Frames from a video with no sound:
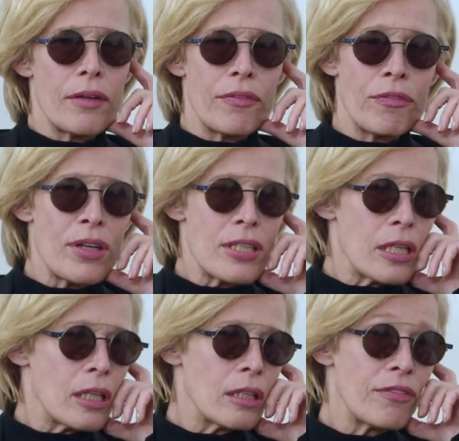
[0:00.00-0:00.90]

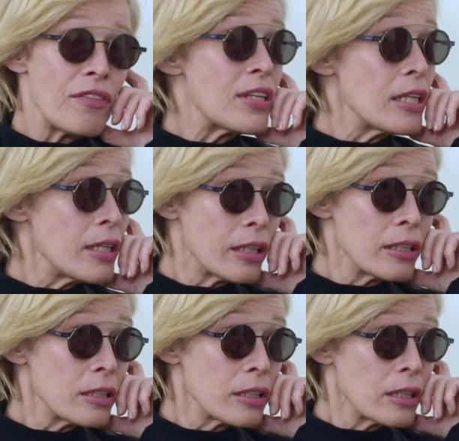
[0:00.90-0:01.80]
14, 15
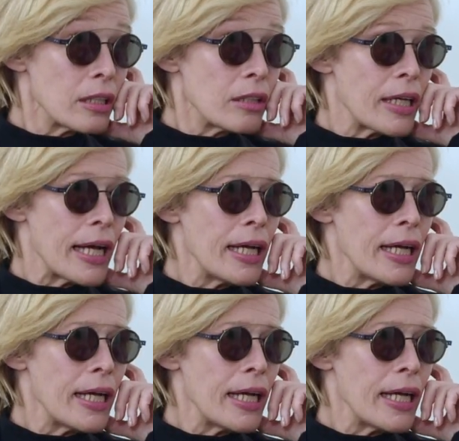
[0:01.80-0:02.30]
years, right?